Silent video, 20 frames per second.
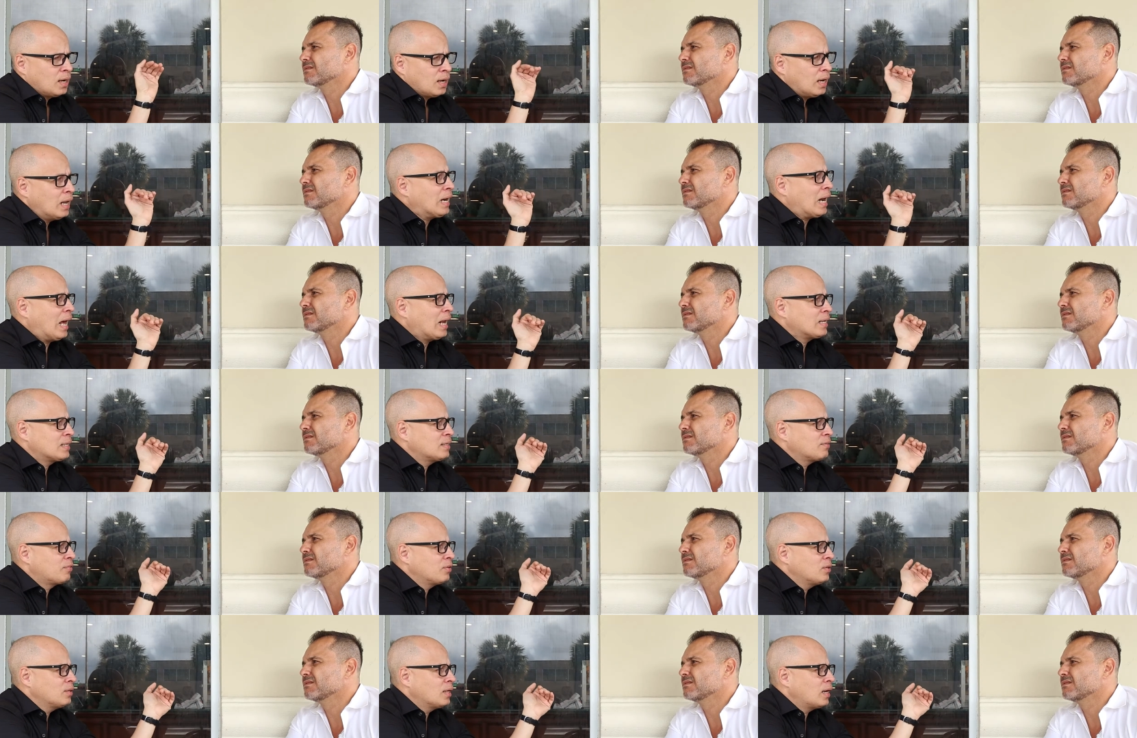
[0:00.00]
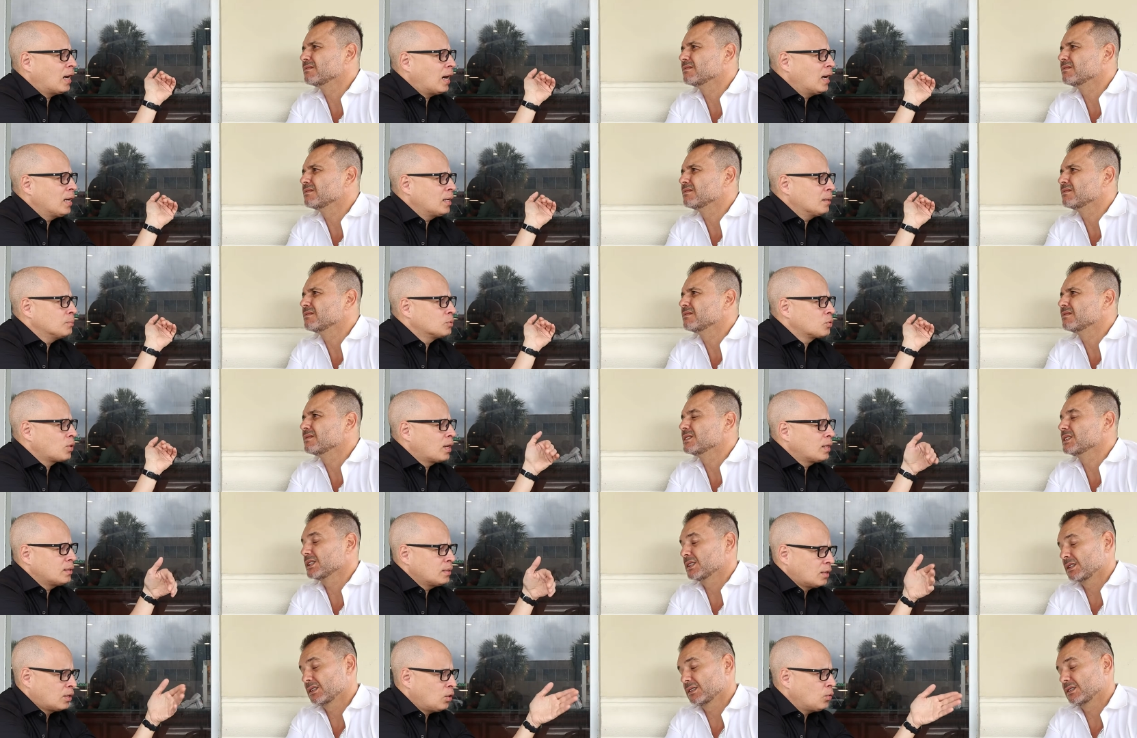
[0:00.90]
Speaker 1: a lot of different items,
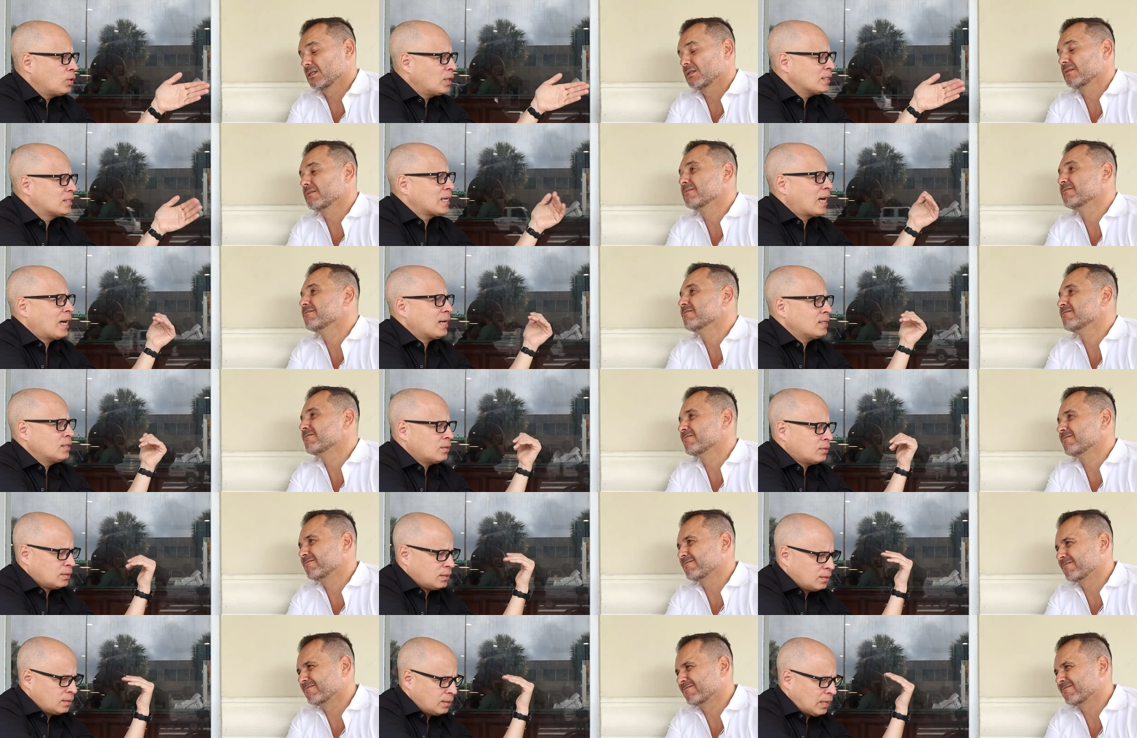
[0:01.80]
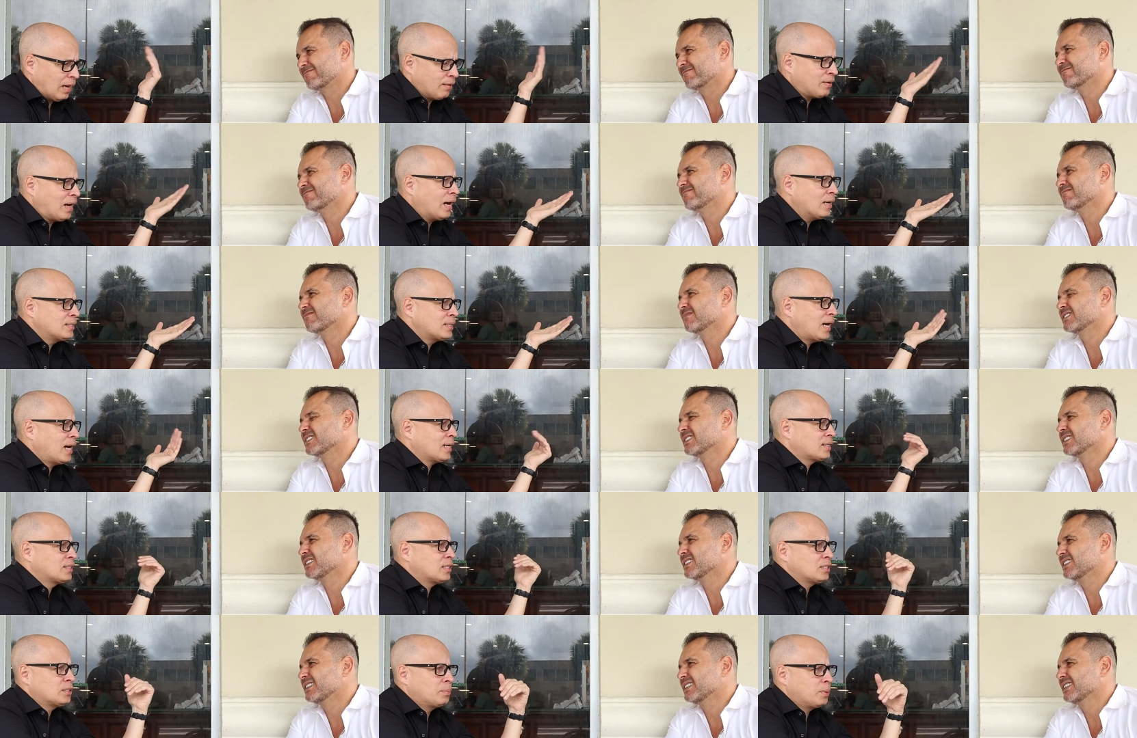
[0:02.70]
right? Including ta- you know they have high
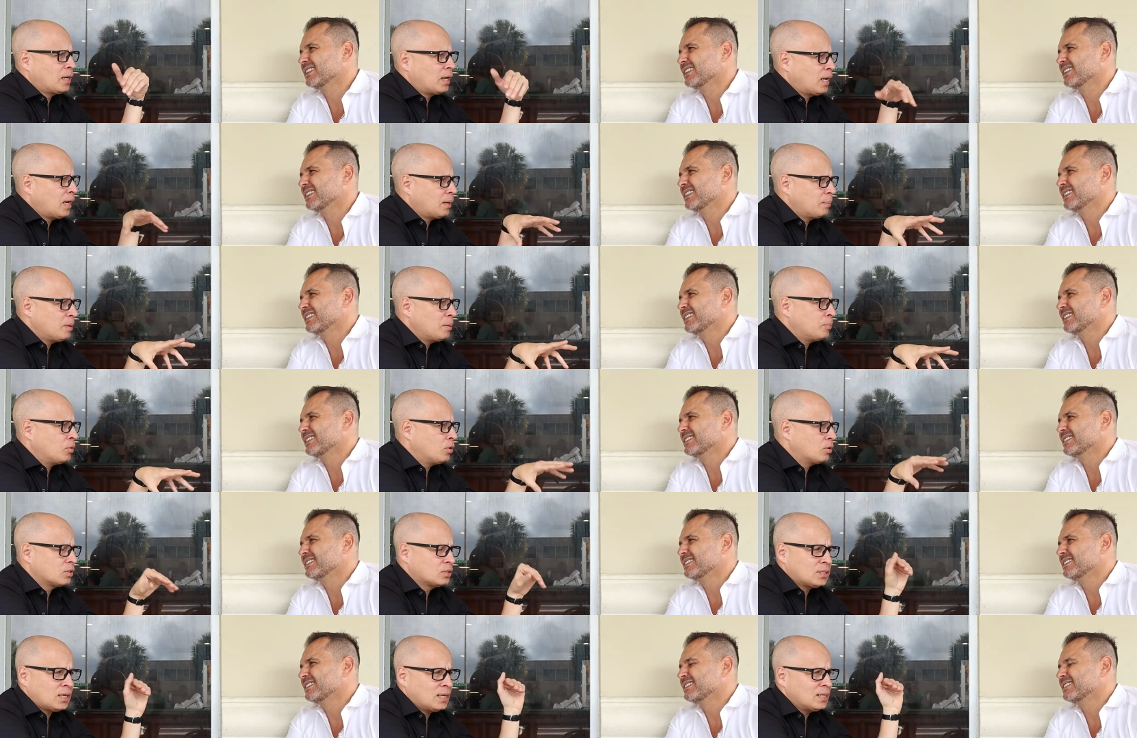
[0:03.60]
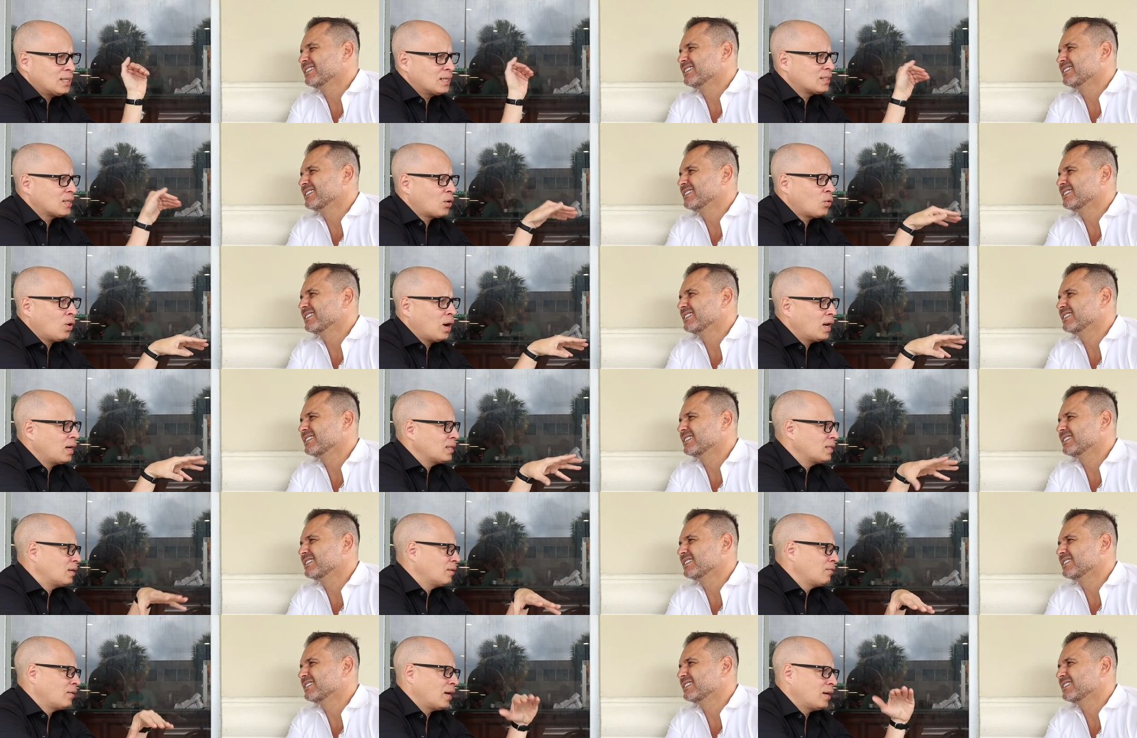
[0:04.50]
taxes, but a lot of people are saying that the
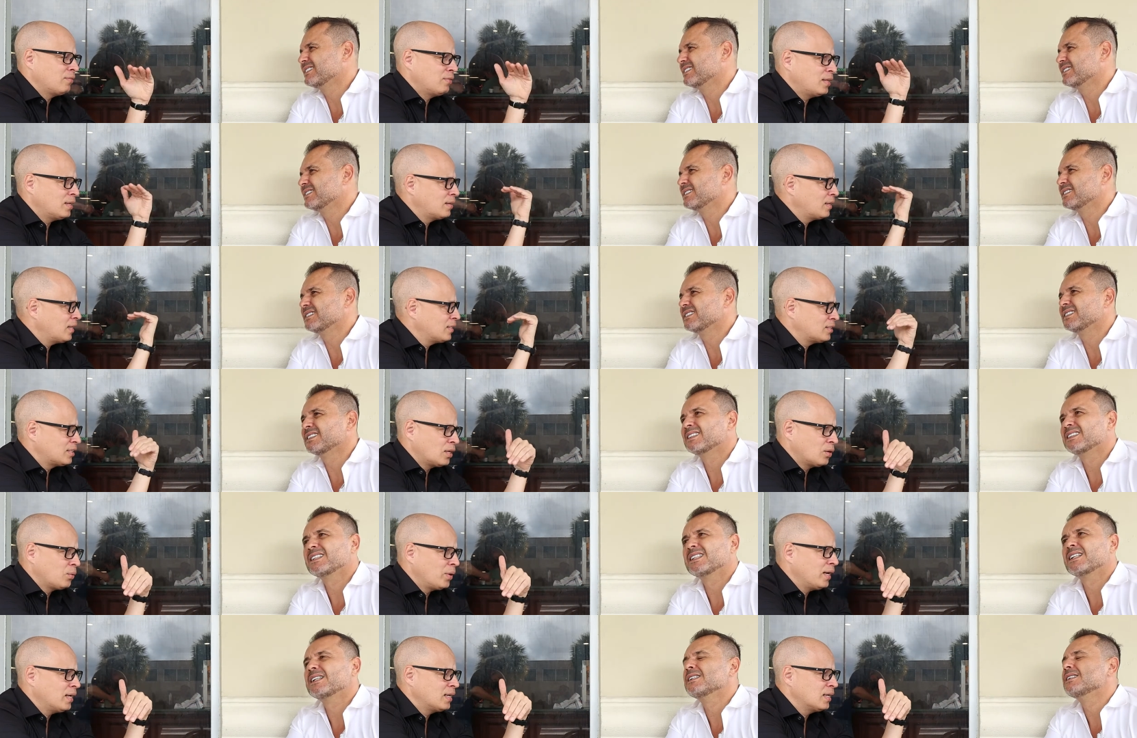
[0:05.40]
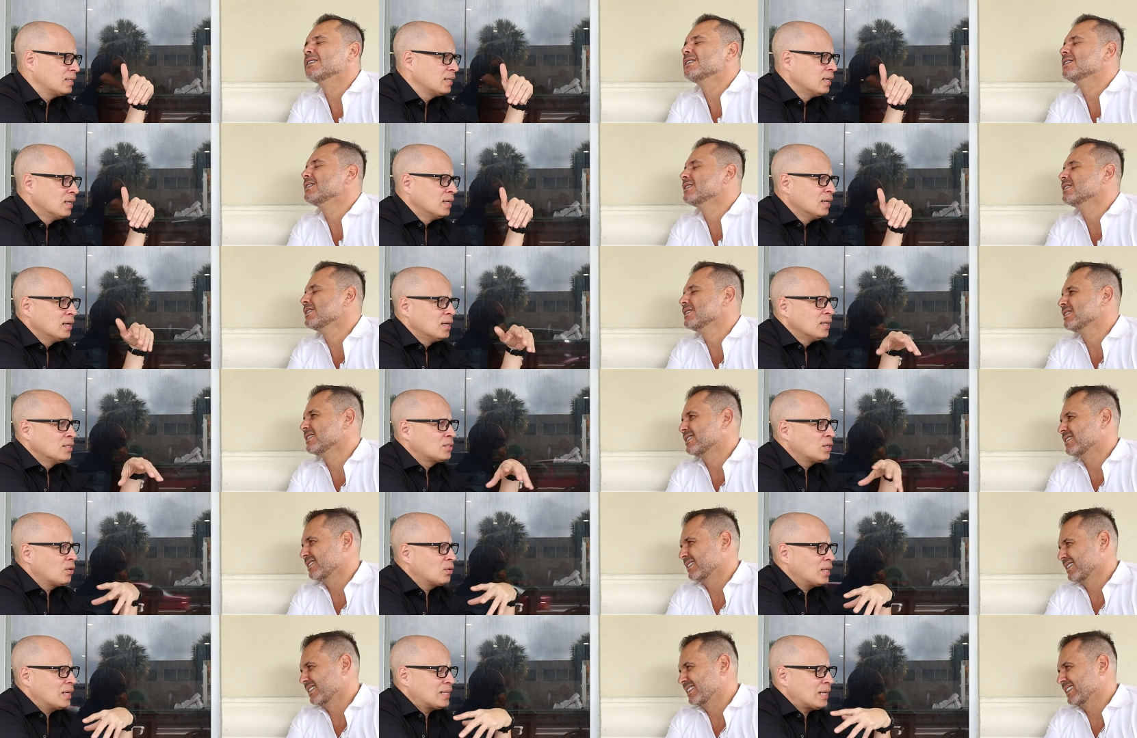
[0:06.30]
quality of life there has degraded.
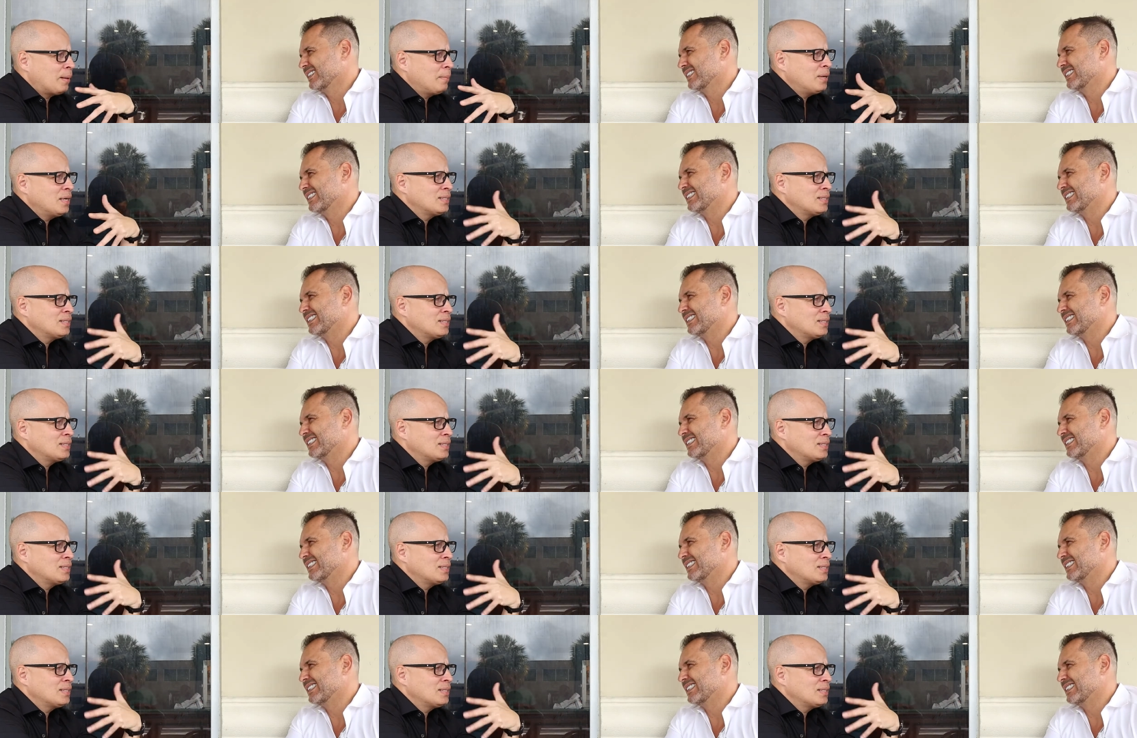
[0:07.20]
So then that